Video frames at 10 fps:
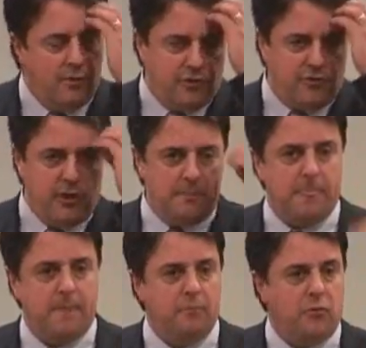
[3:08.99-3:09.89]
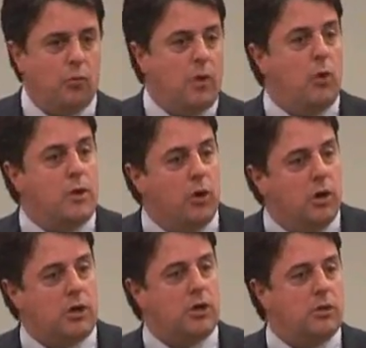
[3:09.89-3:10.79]
That when we
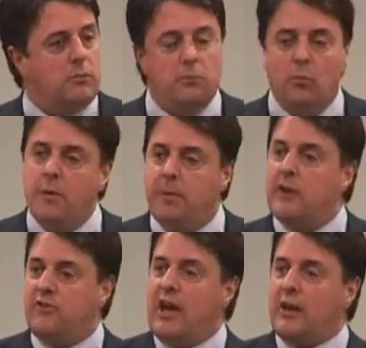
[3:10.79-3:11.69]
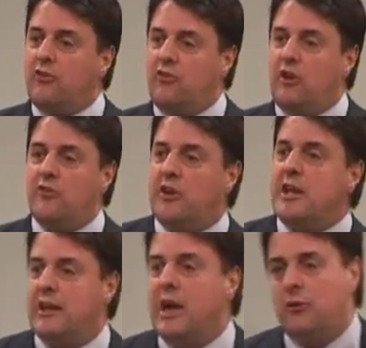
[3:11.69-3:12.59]
work, we pay tax and it's
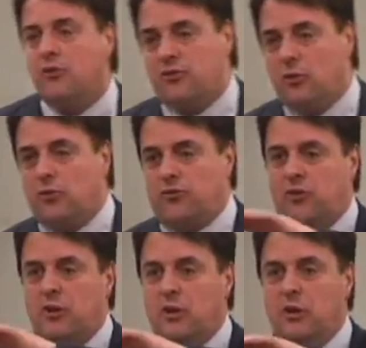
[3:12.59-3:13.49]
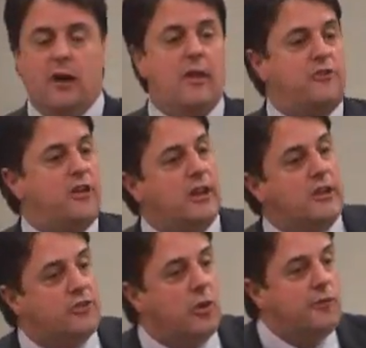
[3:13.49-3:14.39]
taken out at source and that's it.
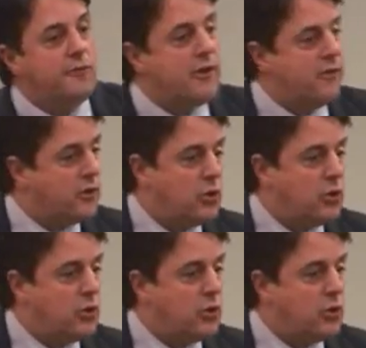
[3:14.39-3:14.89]
It's gone forever.